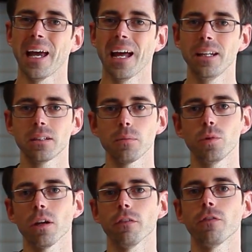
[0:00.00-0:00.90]
Anytime you
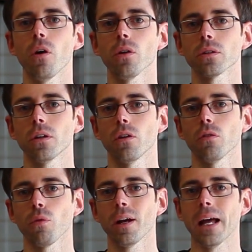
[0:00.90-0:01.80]
get a fault
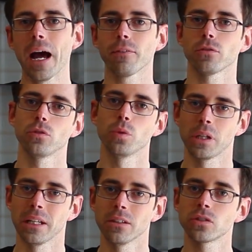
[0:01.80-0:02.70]
right after
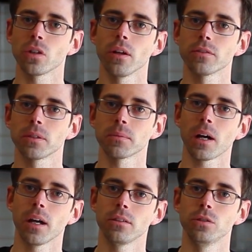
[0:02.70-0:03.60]
doing an install of some
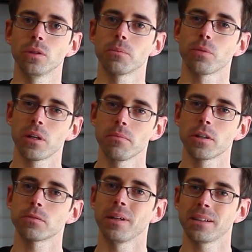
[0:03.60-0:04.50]
kind, you can pretty
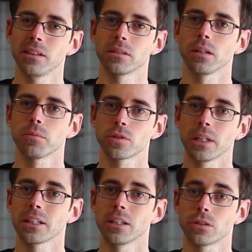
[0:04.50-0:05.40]
much make the assumption
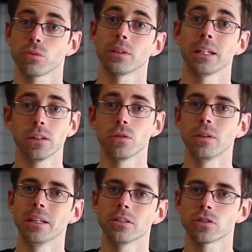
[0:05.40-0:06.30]
that it's related to
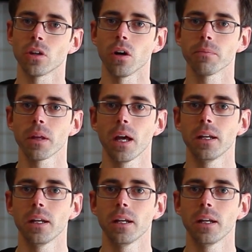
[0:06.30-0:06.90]
the install.